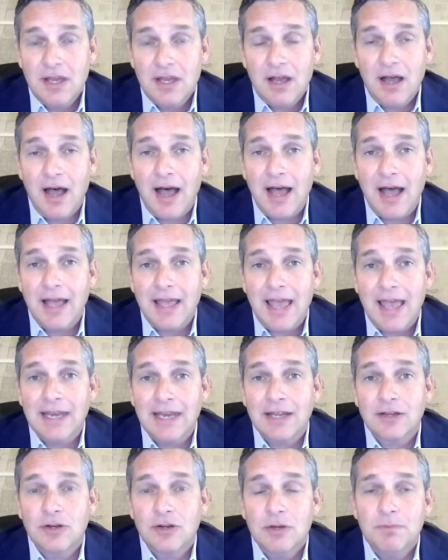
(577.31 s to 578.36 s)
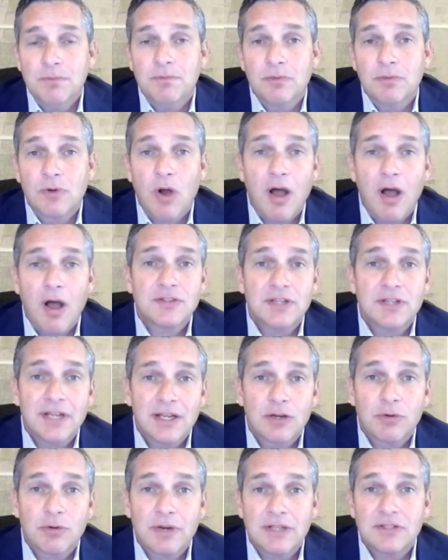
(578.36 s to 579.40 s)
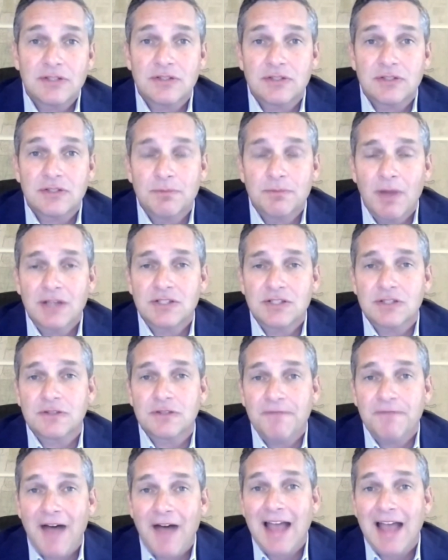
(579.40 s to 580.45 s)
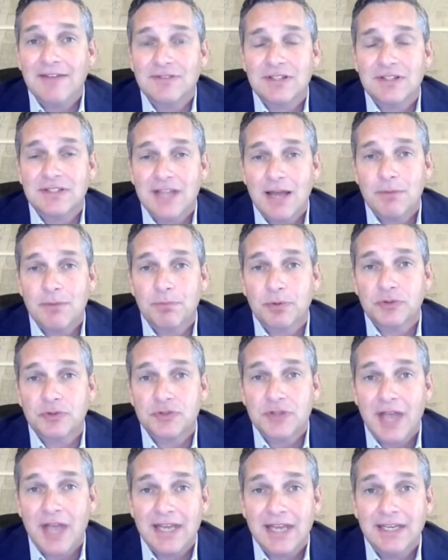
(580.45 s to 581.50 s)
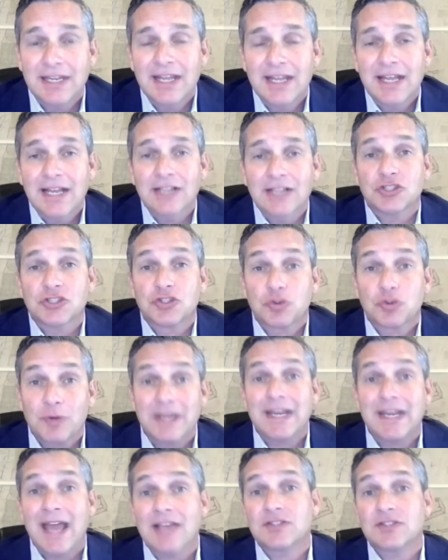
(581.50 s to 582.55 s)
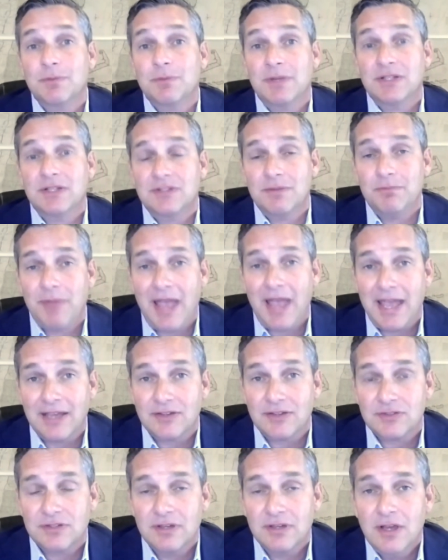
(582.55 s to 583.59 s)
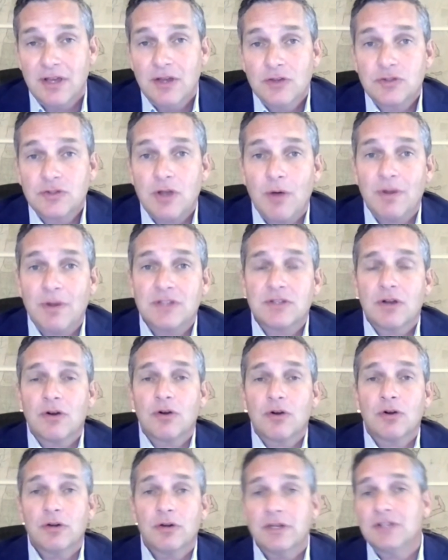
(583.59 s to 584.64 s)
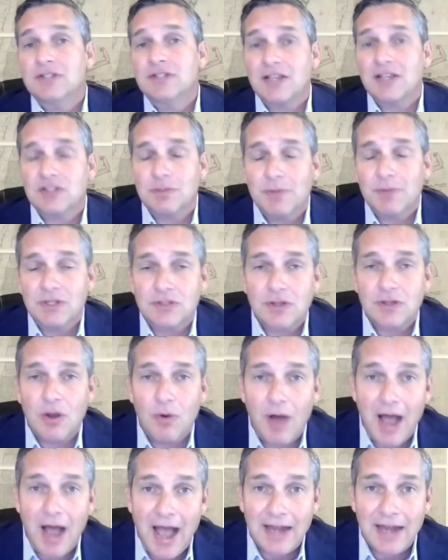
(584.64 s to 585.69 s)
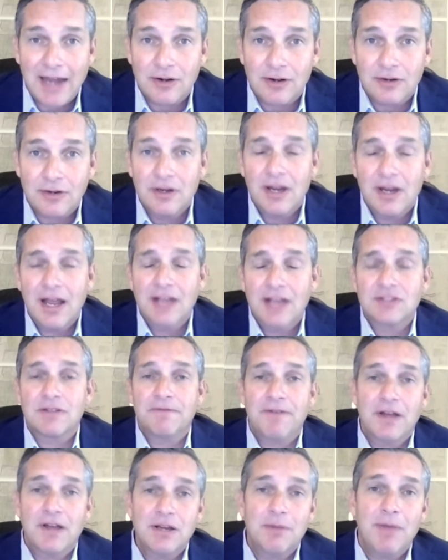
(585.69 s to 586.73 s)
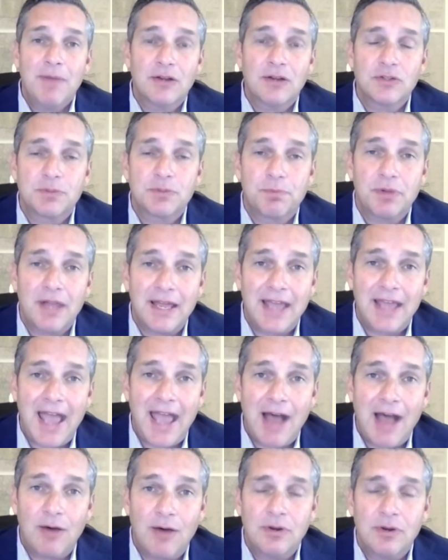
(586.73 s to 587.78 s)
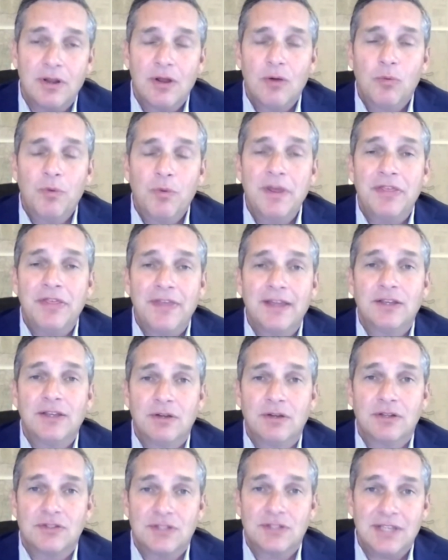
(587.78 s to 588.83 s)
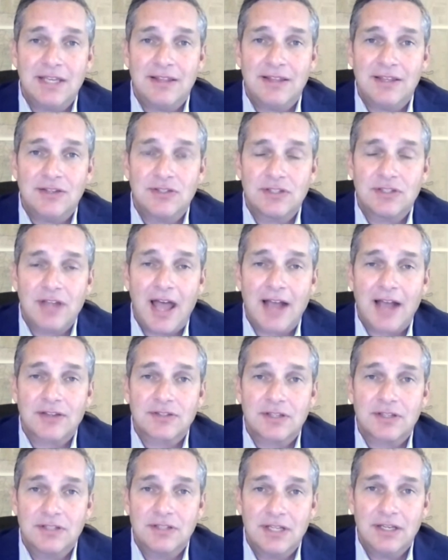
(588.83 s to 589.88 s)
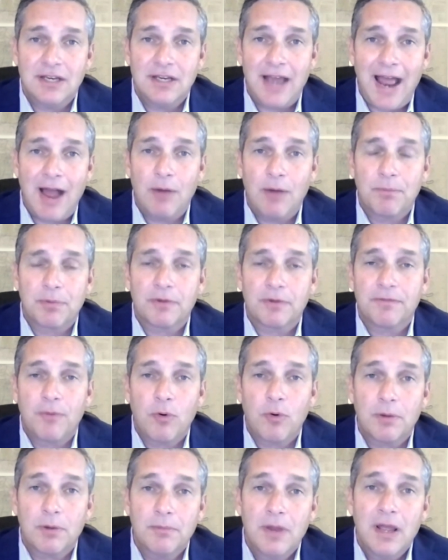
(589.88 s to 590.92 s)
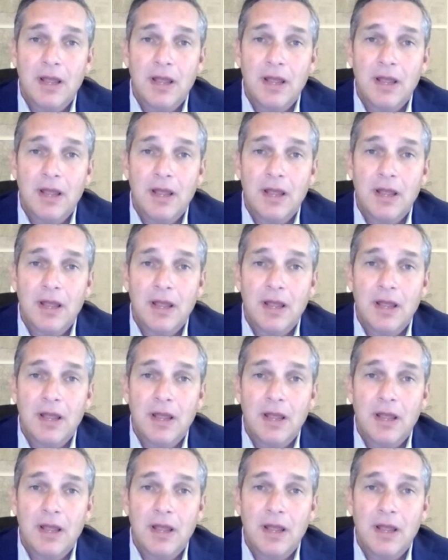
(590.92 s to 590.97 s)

And it could cause an increase as much as 5 to 10% in street estimates in banks. So as earnings estimates go higher, as the fundamentals play out, we think you could see these stocks continue to outperform.